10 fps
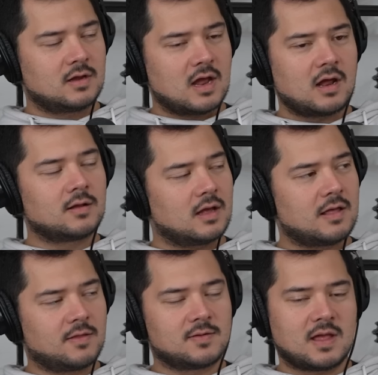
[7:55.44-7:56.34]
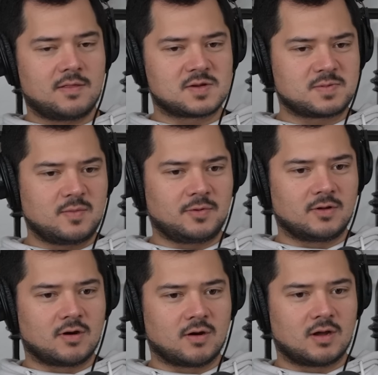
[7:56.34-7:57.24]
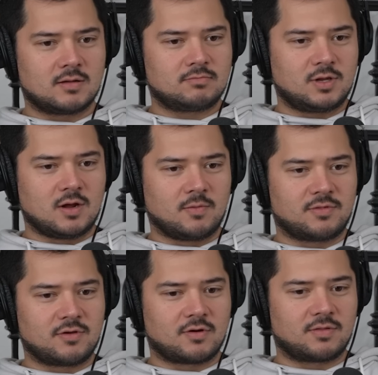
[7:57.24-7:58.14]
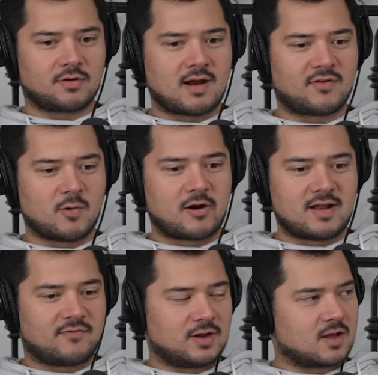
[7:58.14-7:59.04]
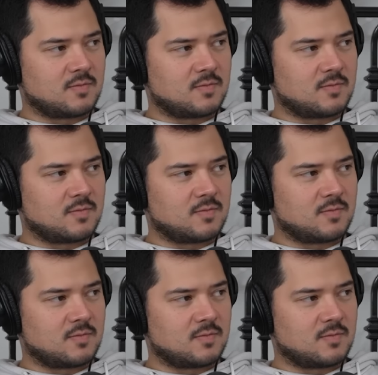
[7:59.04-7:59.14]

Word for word: Normal. And the and those people are you know they're they're everywhere in every